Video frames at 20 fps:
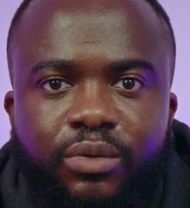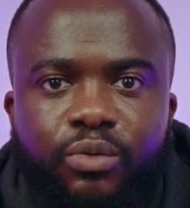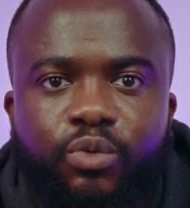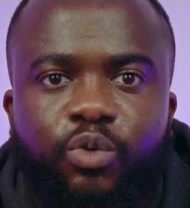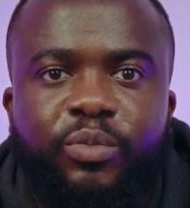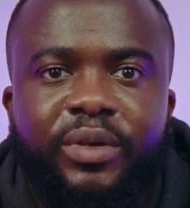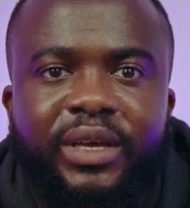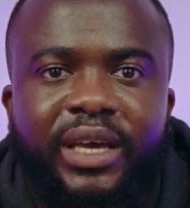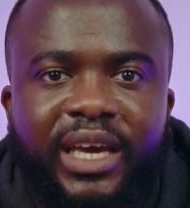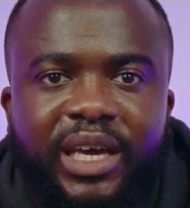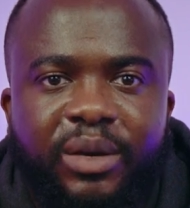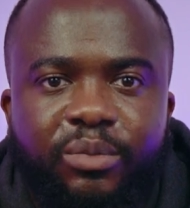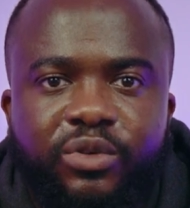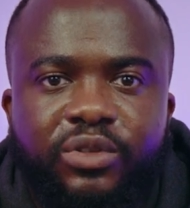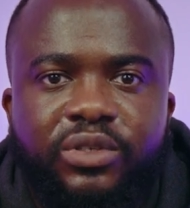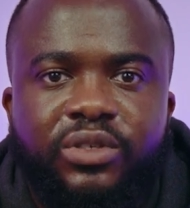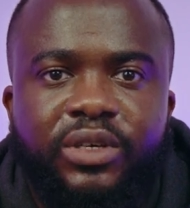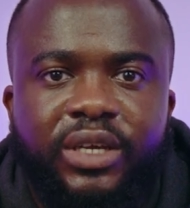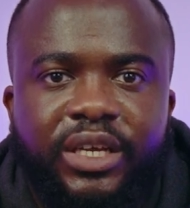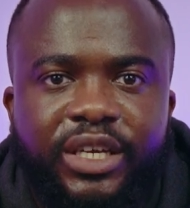will be able
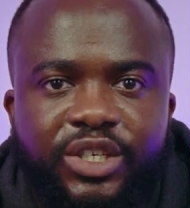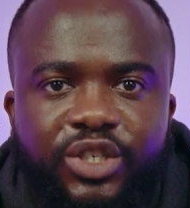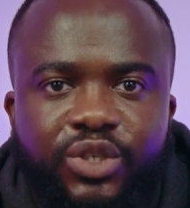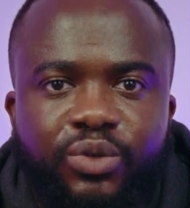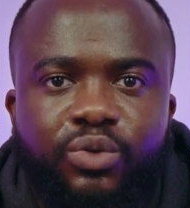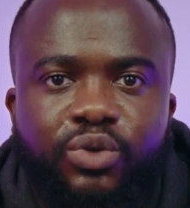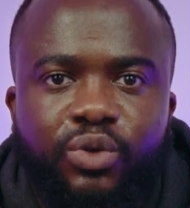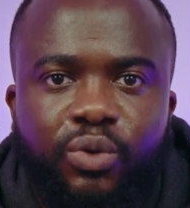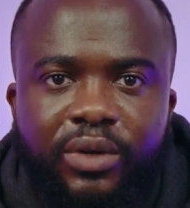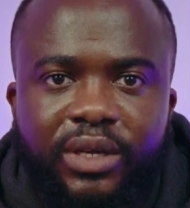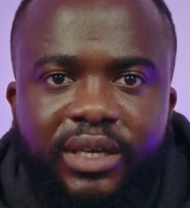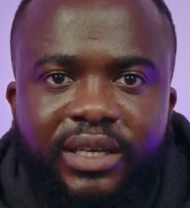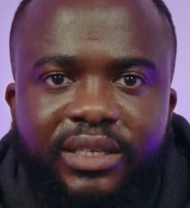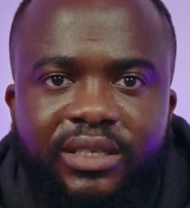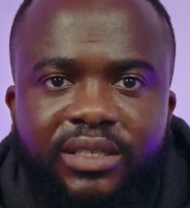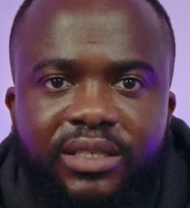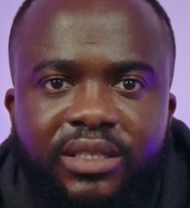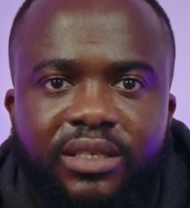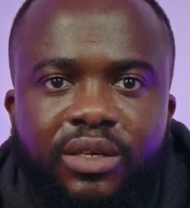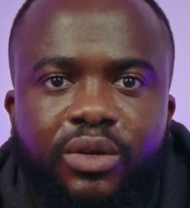to issue
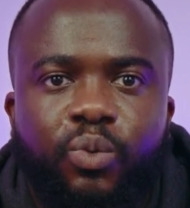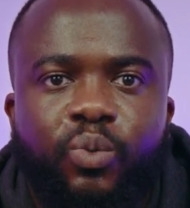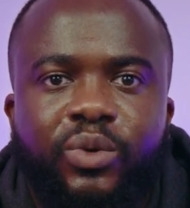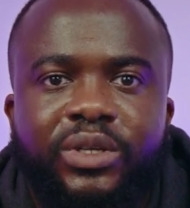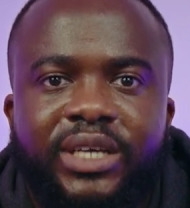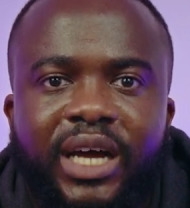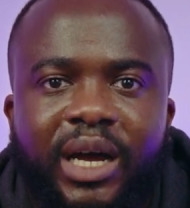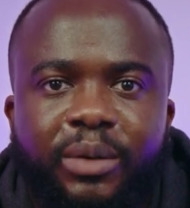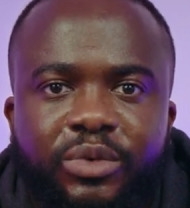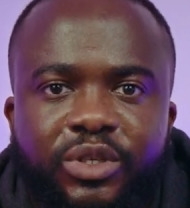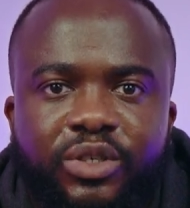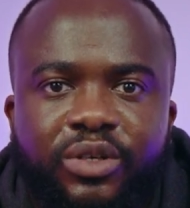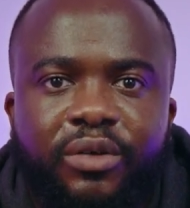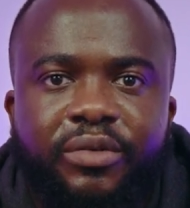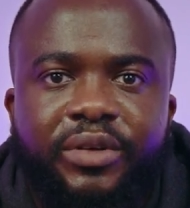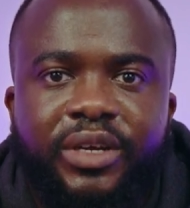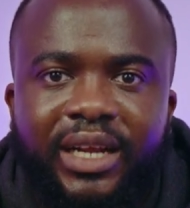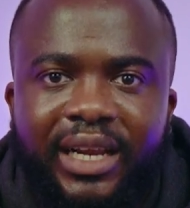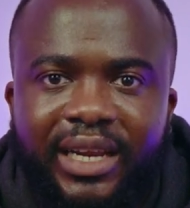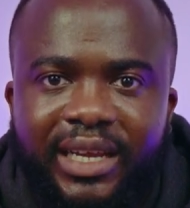tokens with
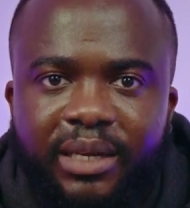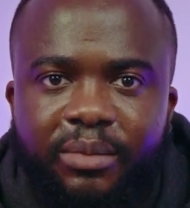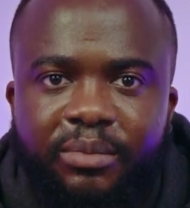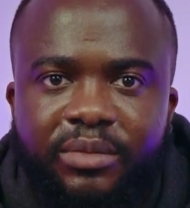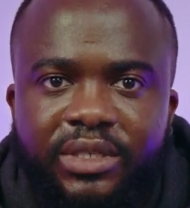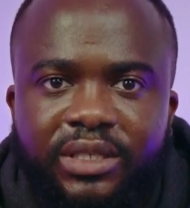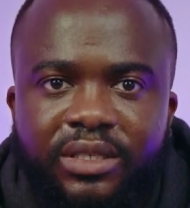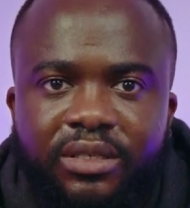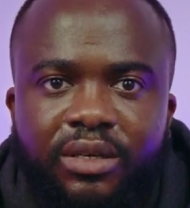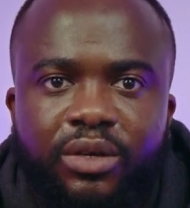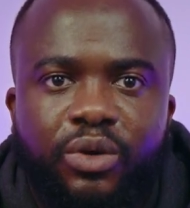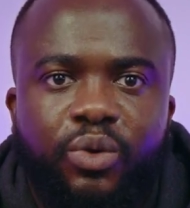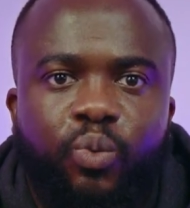arbitrary claims,